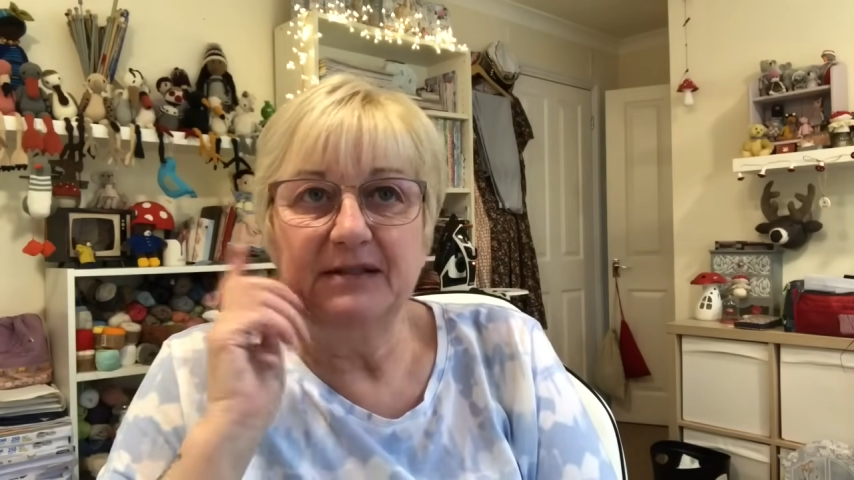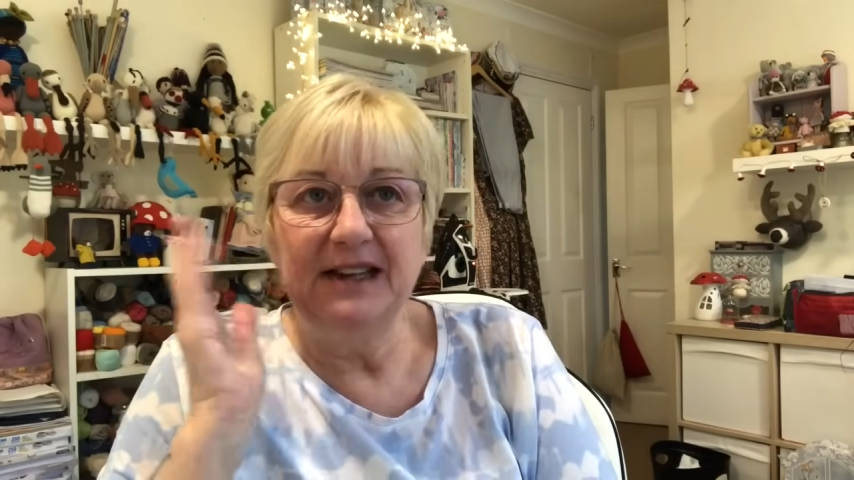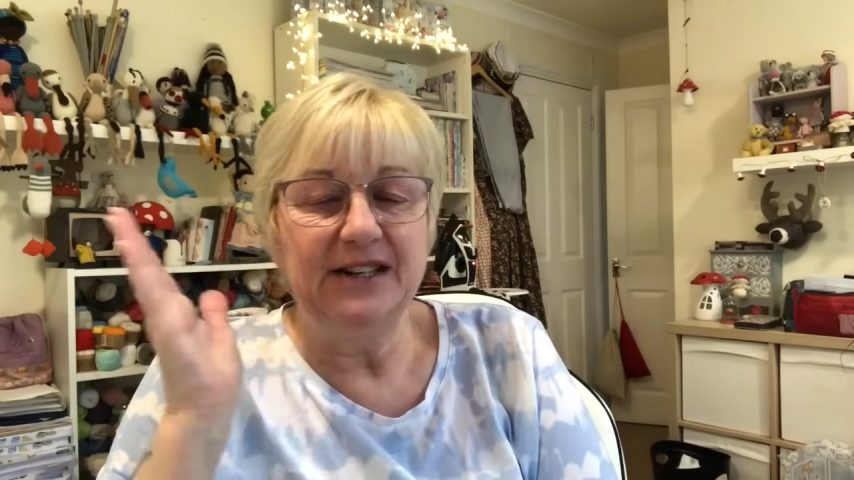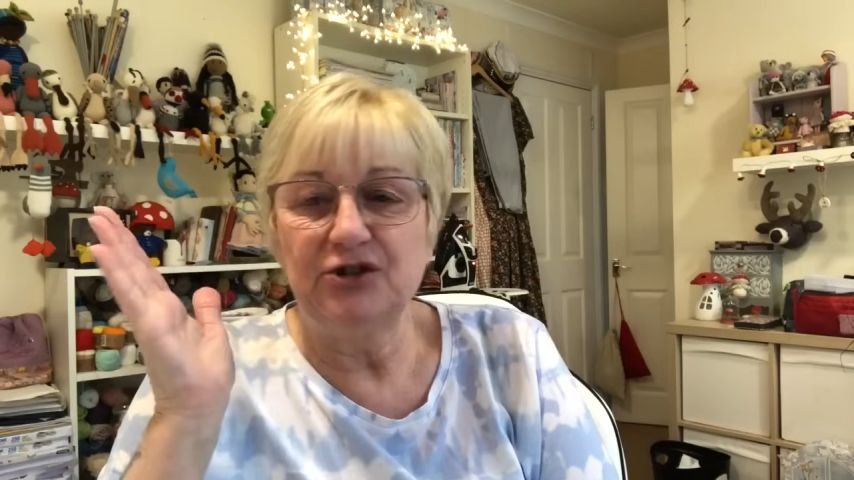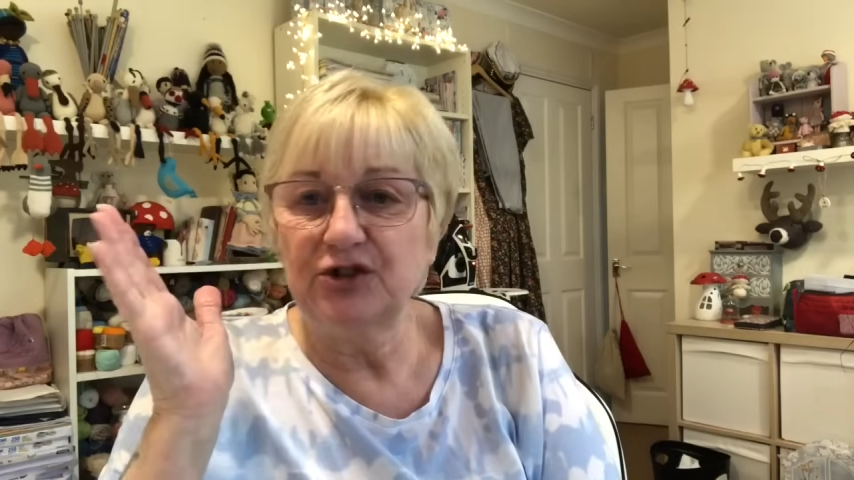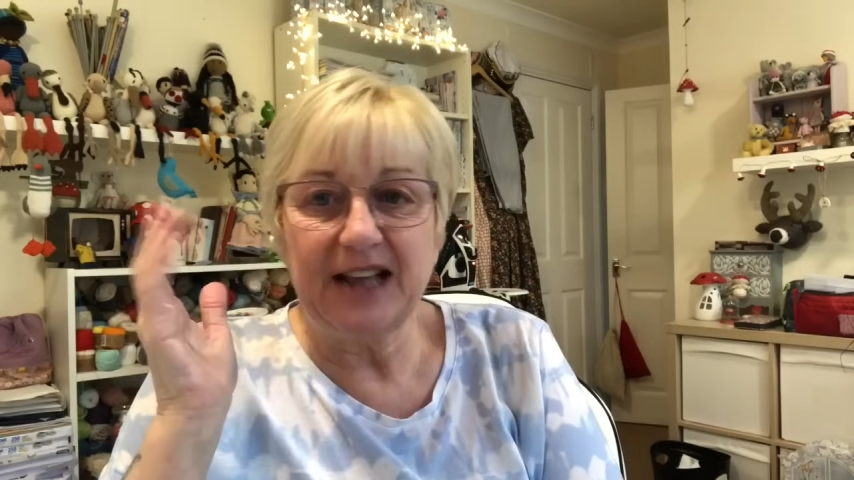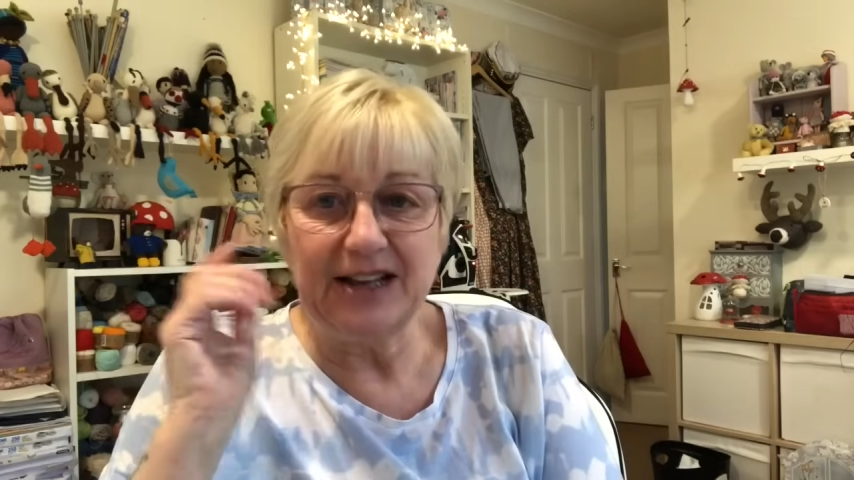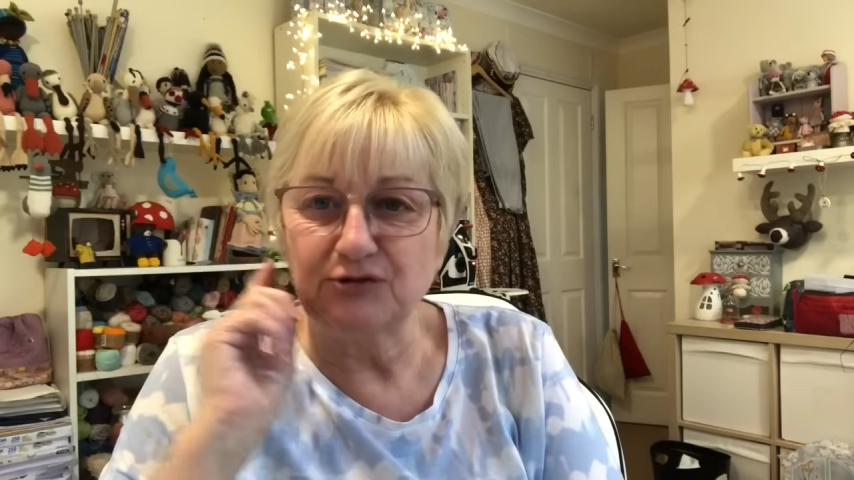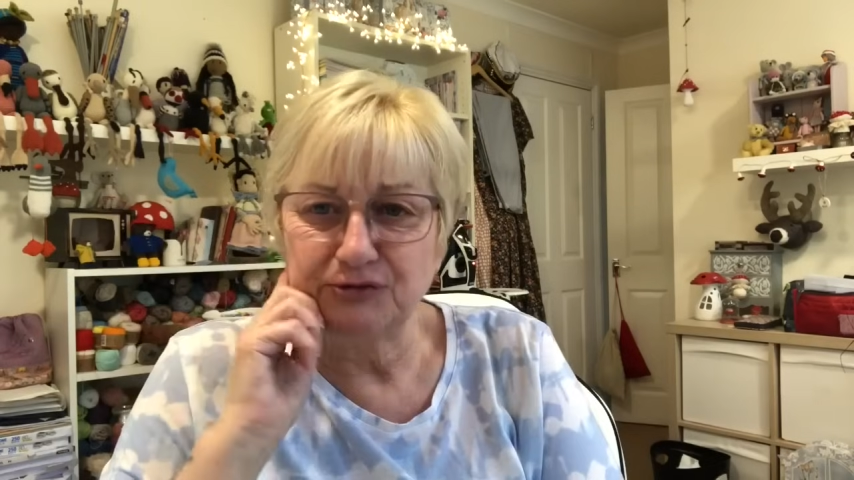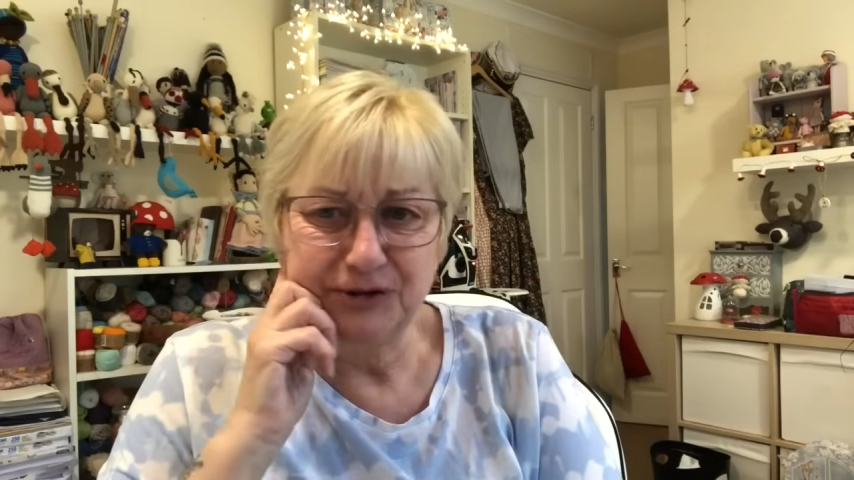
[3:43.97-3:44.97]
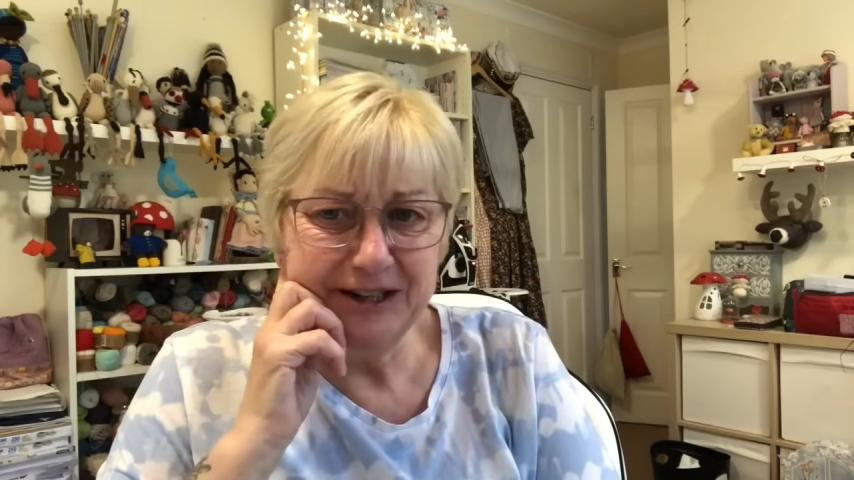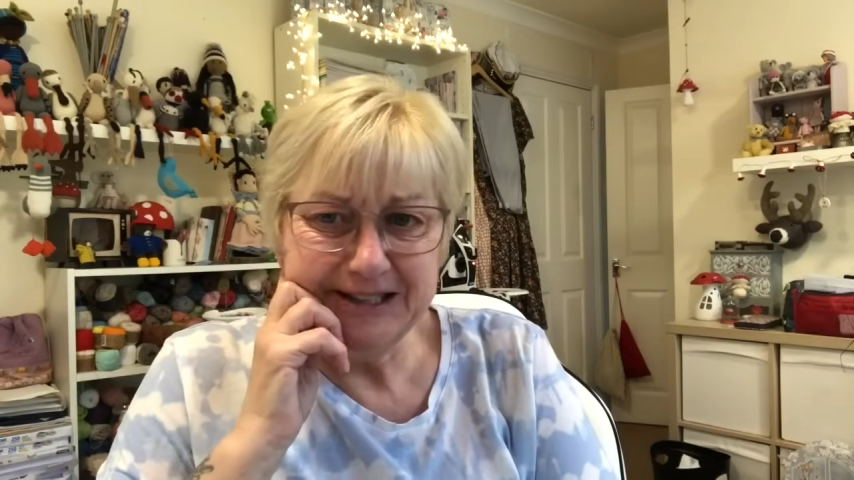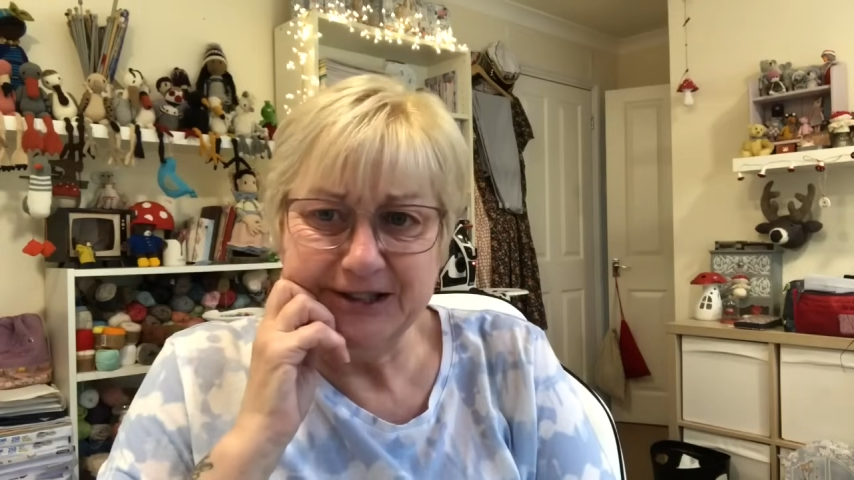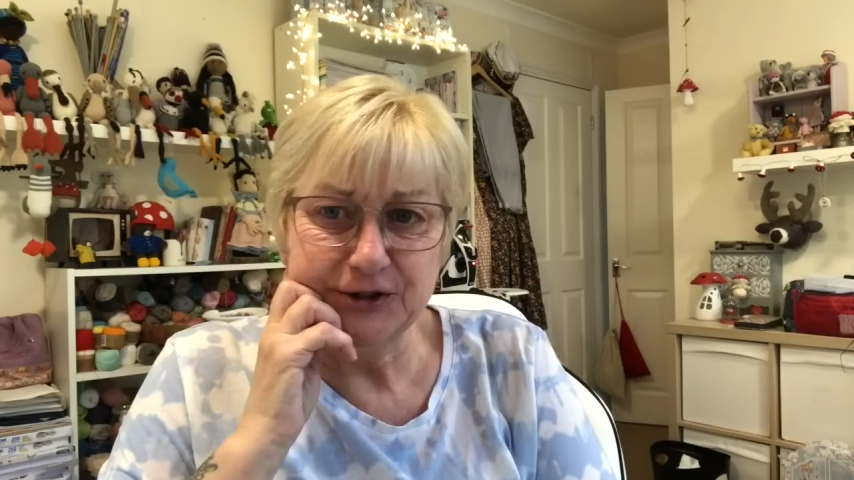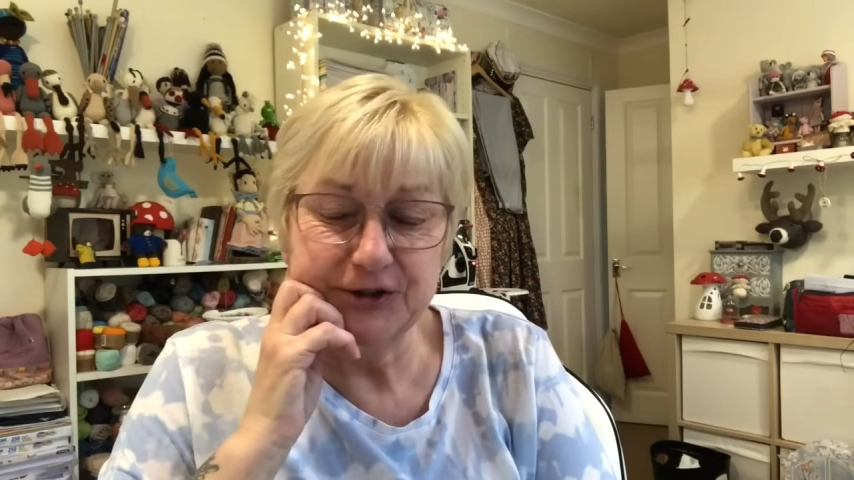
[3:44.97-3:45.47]
it just gets
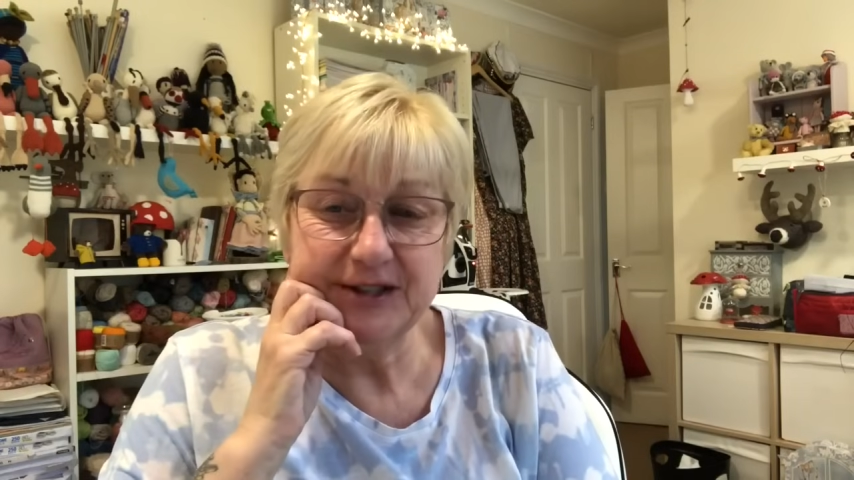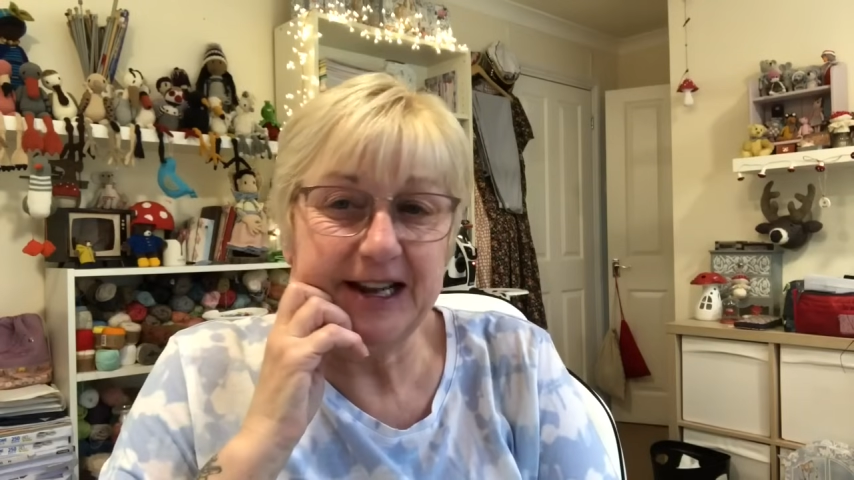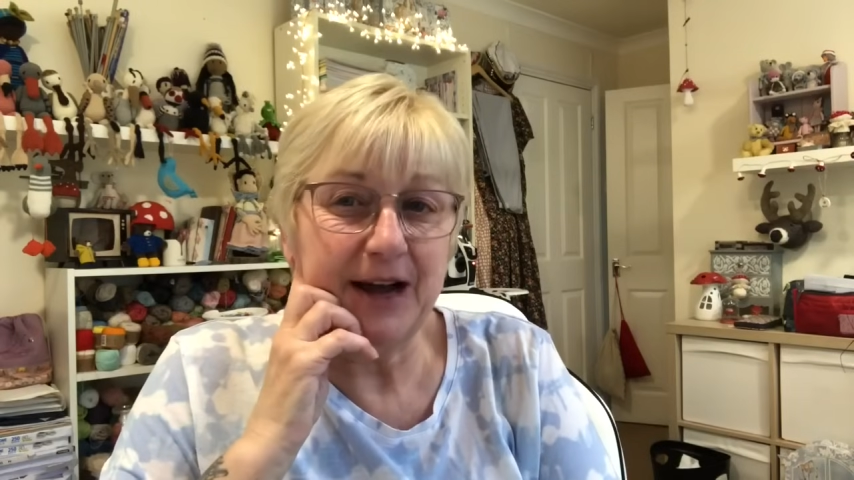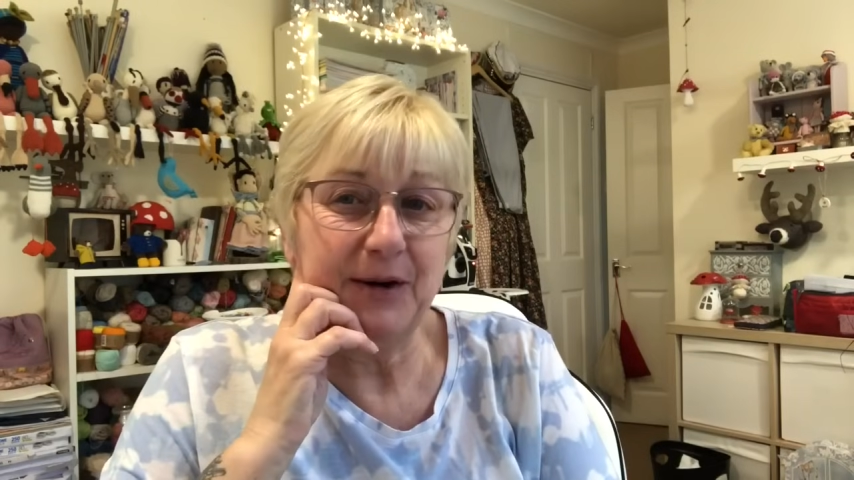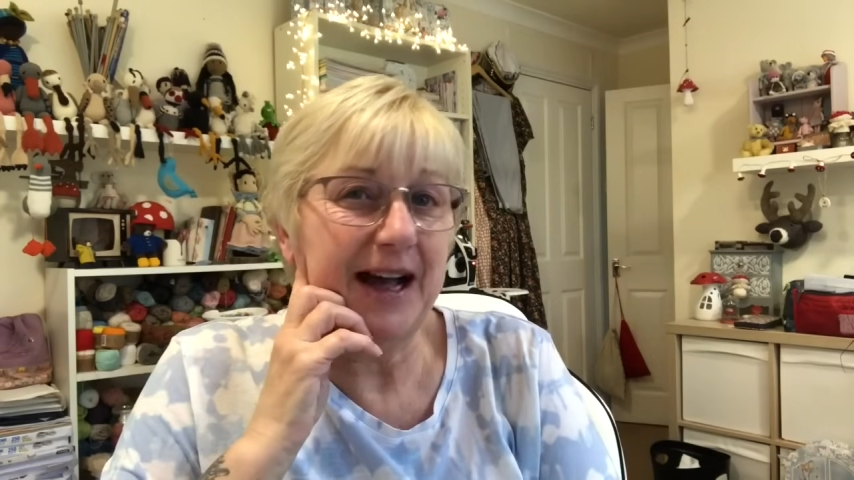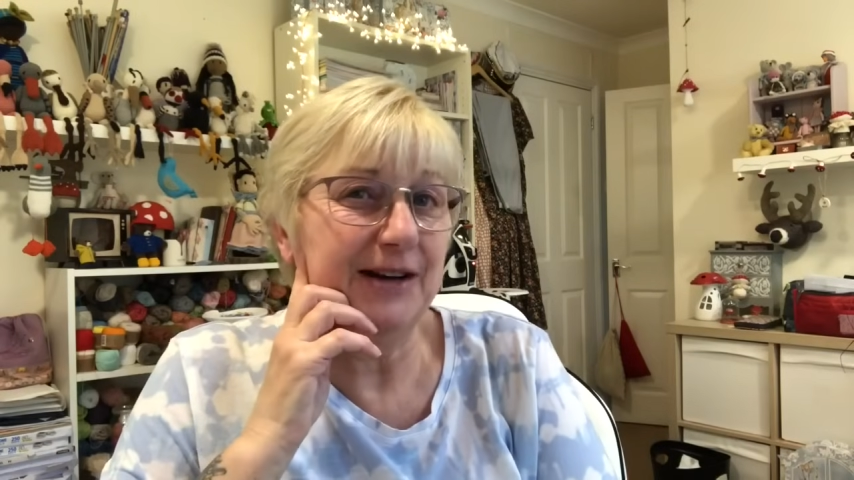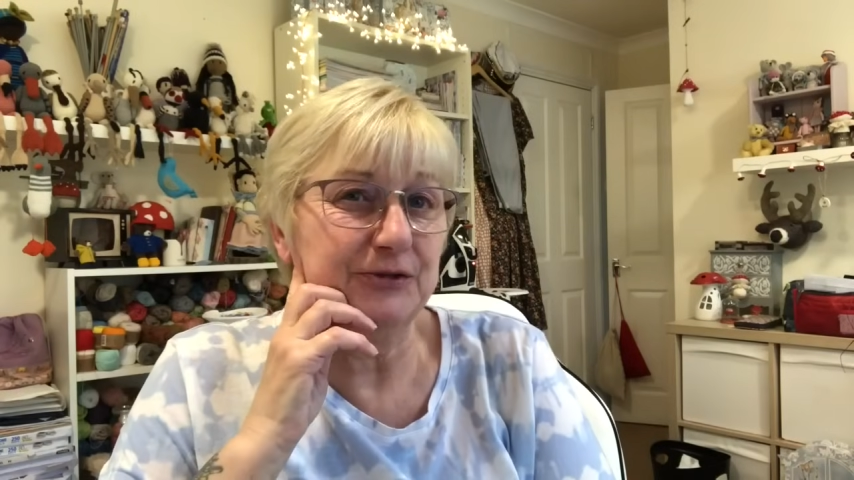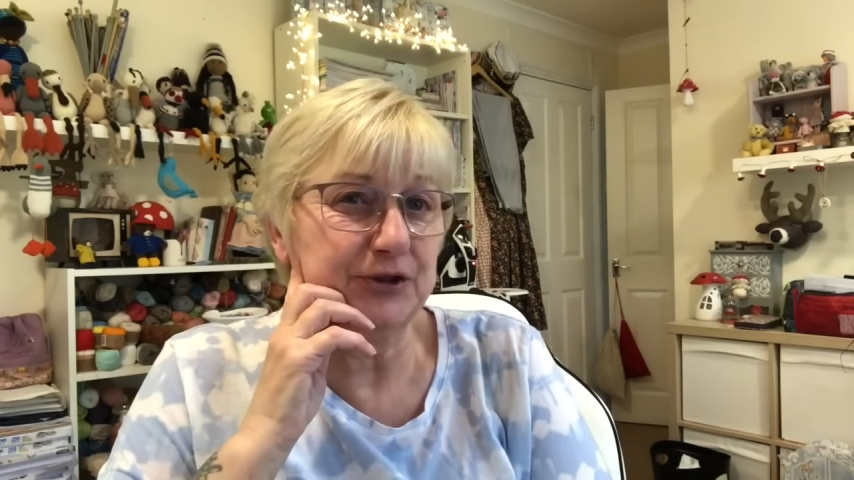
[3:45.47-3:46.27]
really dusty, our house,